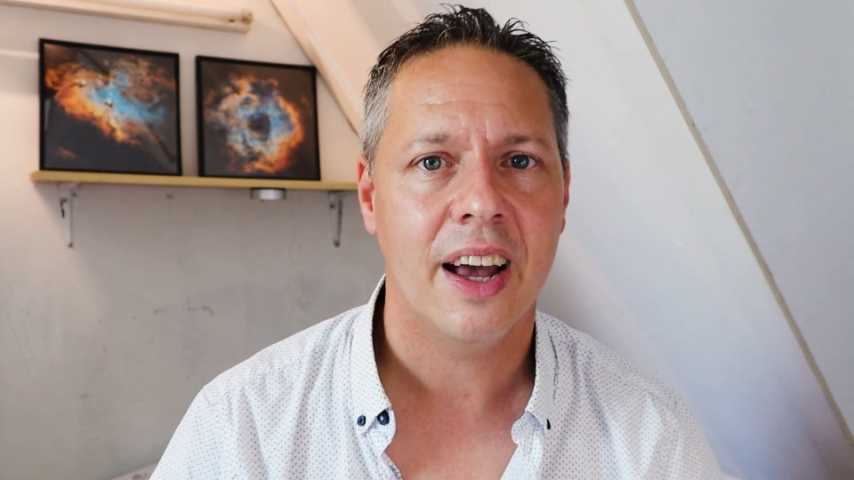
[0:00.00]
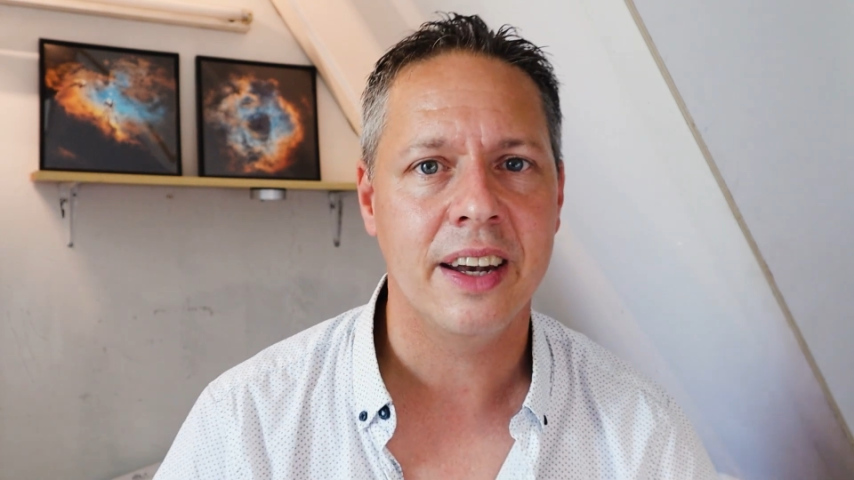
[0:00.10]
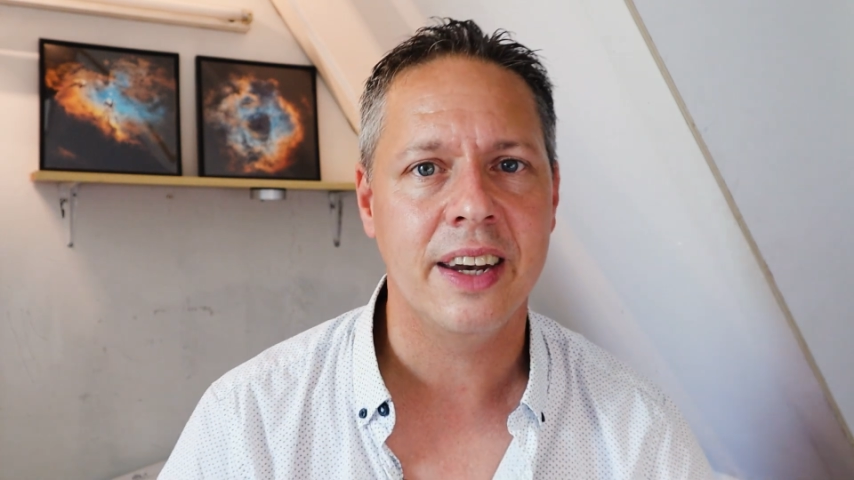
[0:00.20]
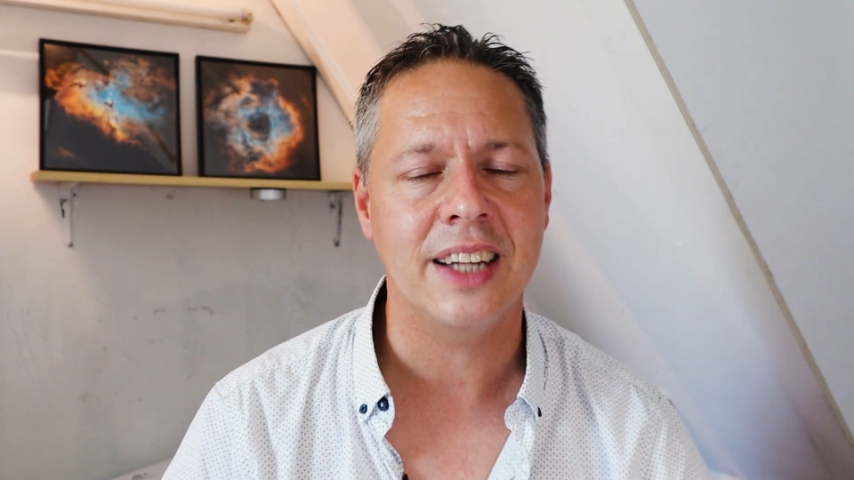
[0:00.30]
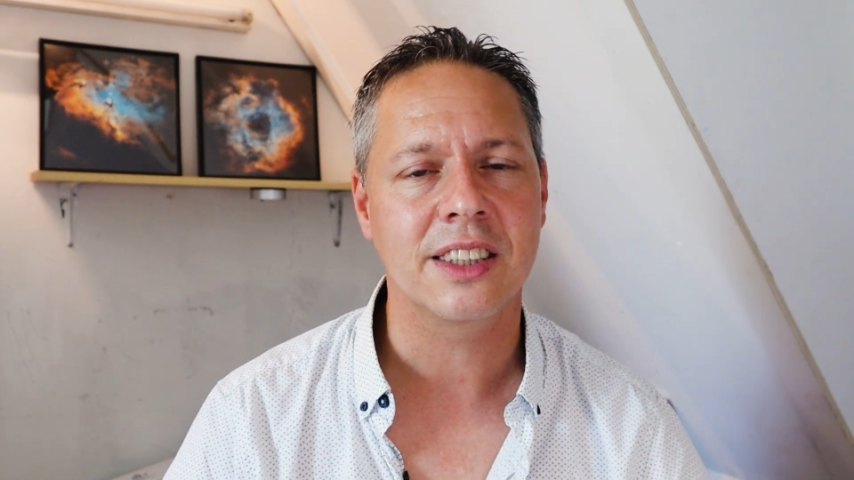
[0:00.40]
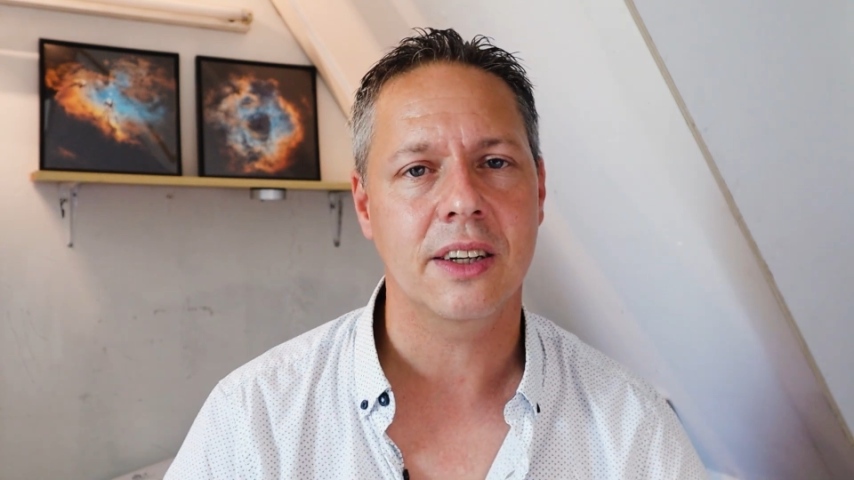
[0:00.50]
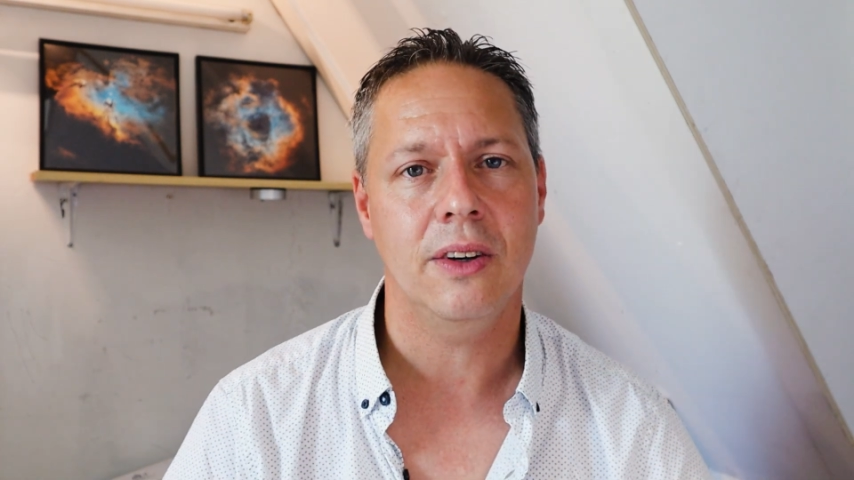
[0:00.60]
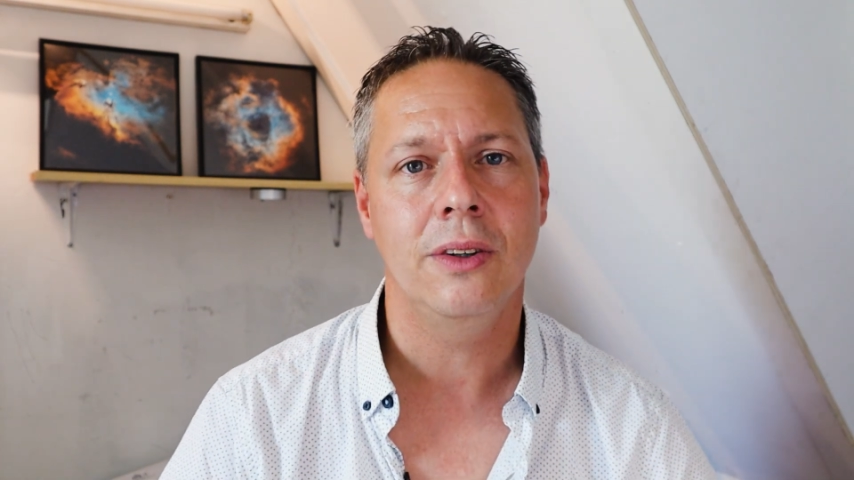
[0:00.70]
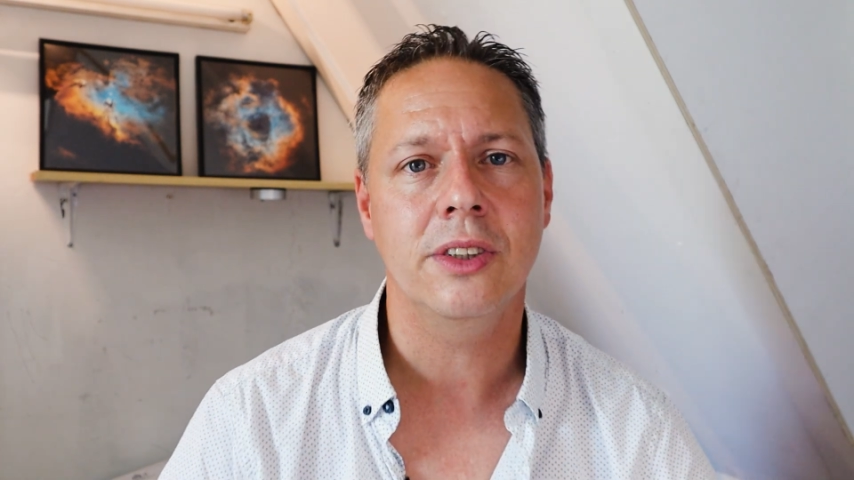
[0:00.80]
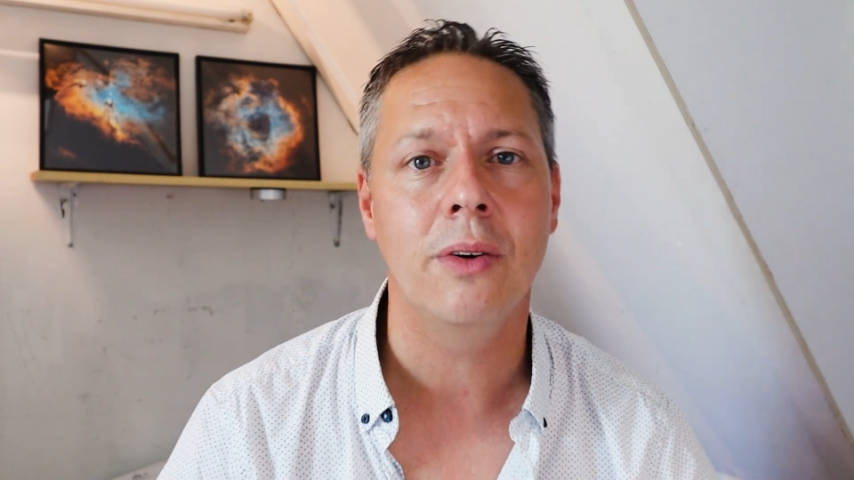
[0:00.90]
And that's
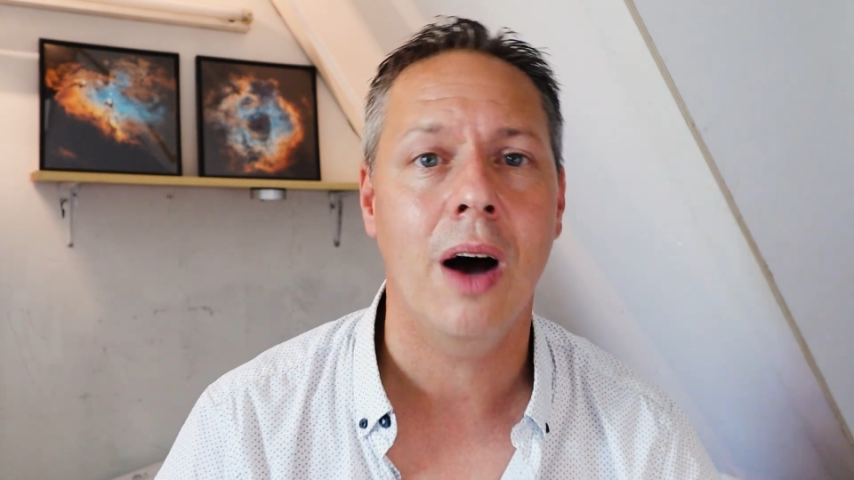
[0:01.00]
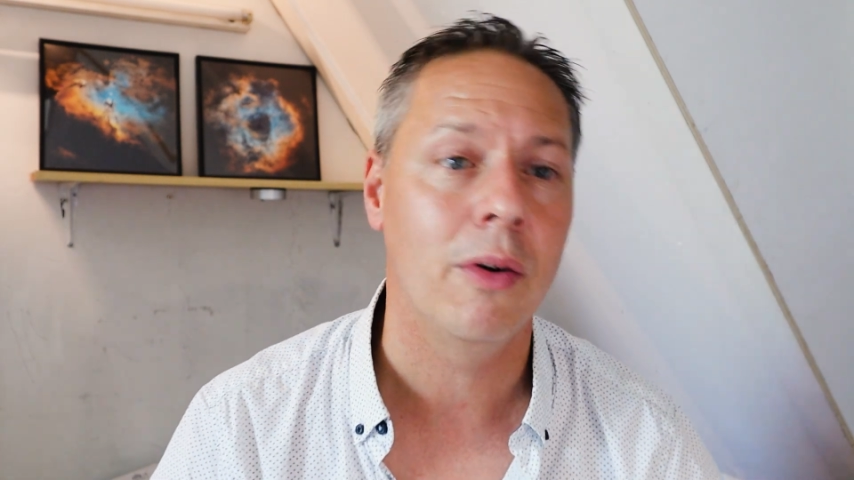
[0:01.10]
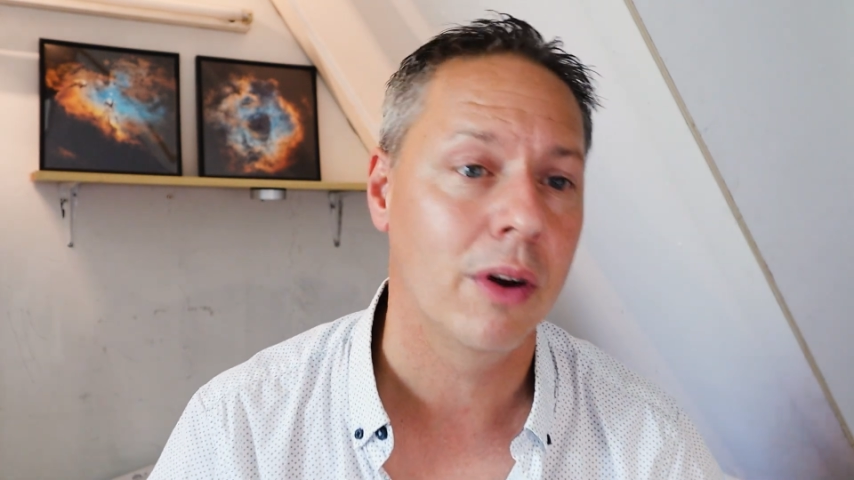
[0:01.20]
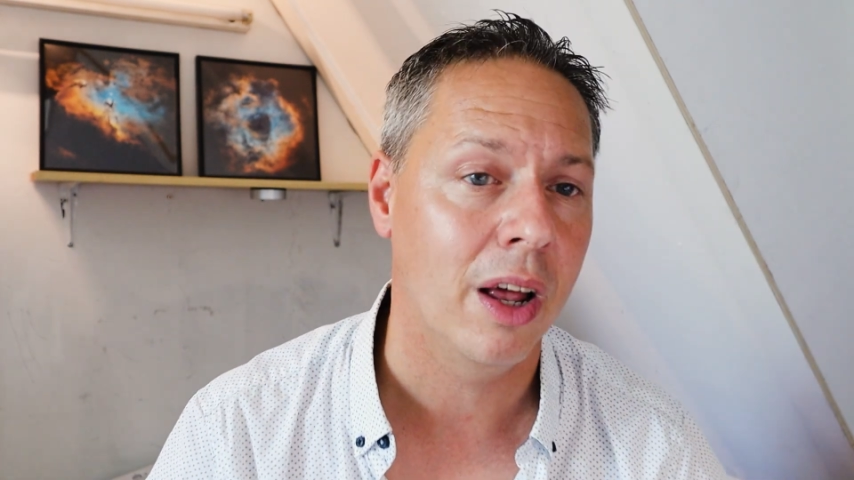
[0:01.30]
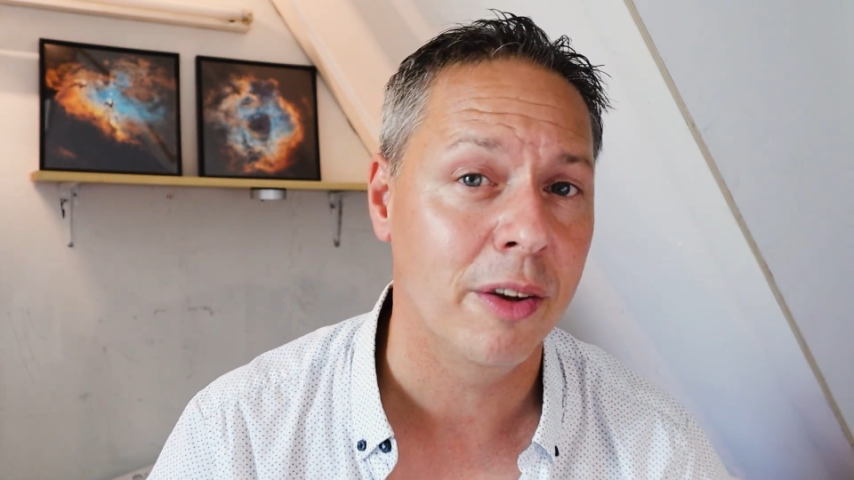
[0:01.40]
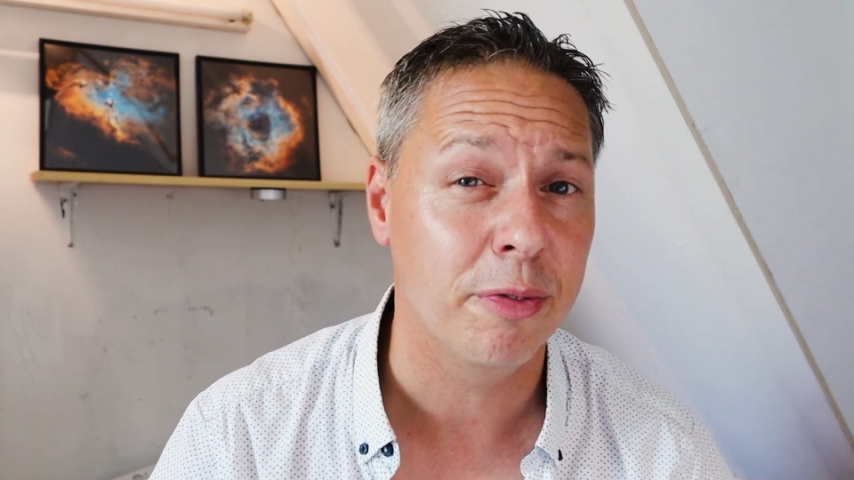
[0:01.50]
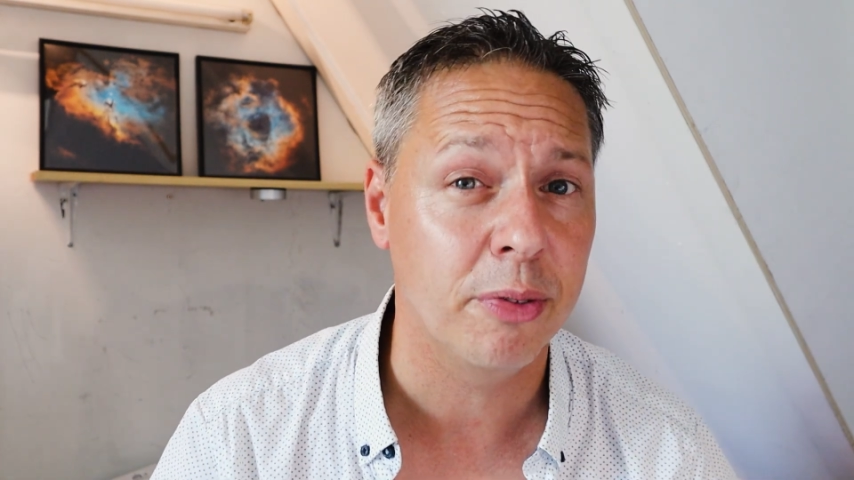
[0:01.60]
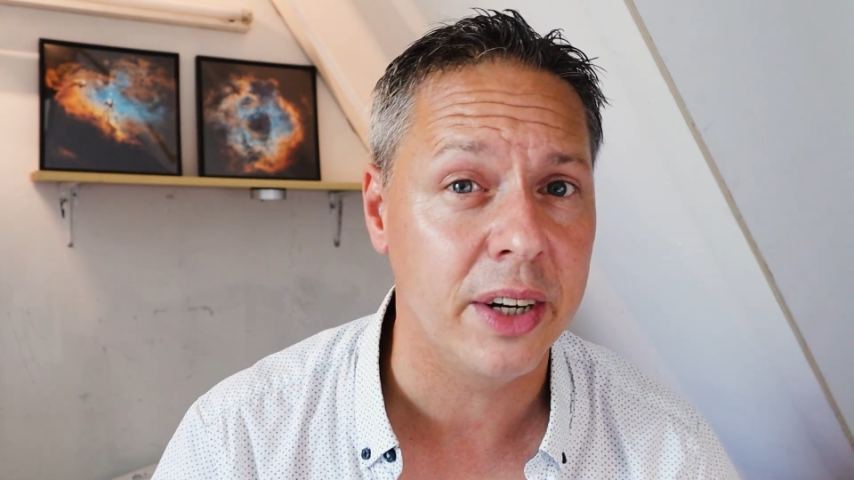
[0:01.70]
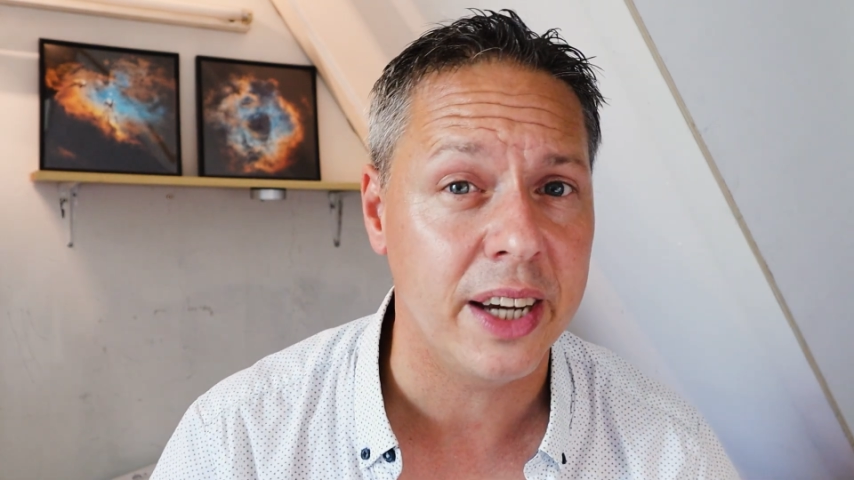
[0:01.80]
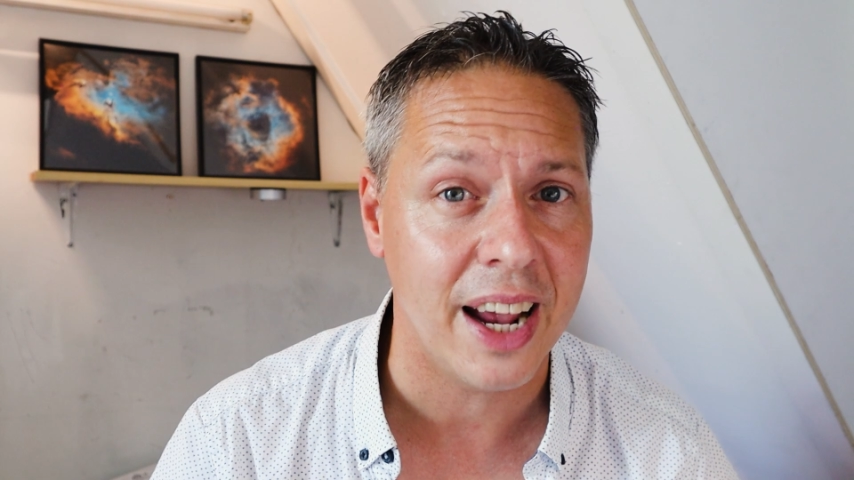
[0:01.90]
also how a lot of
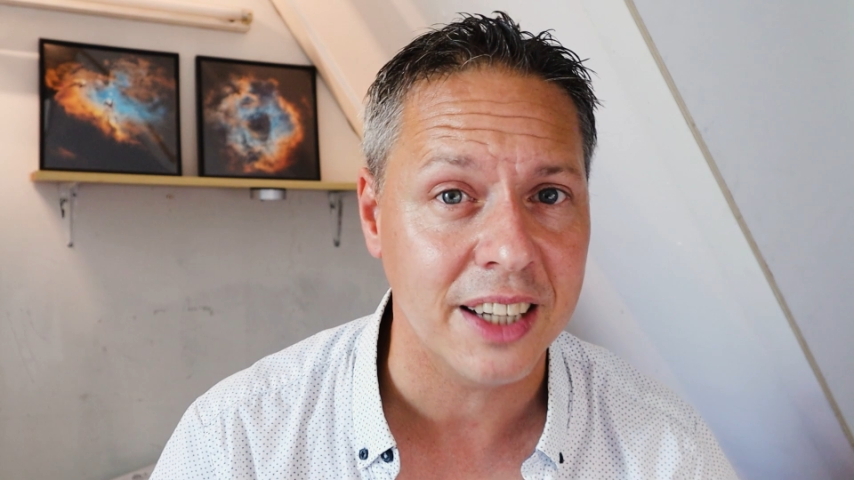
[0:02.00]
free